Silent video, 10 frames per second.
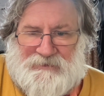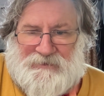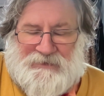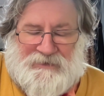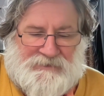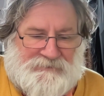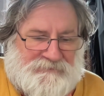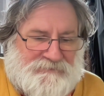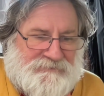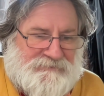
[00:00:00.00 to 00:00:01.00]

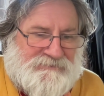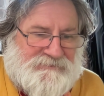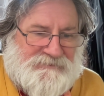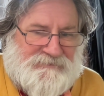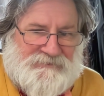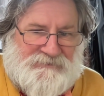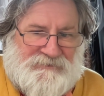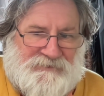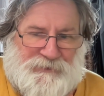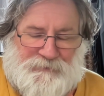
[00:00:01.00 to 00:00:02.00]
And
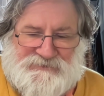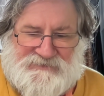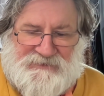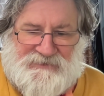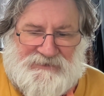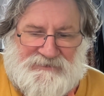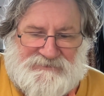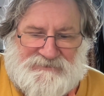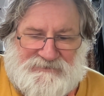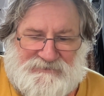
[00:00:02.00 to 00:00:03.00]
the BBC
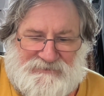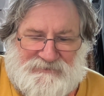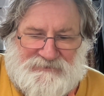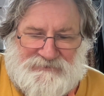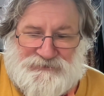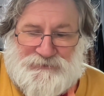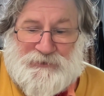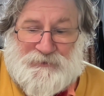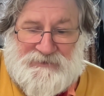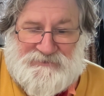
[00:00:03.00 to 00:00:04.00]
needs to do
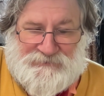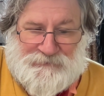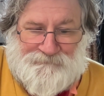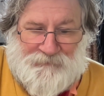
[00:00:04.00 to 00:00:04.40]
a great deal.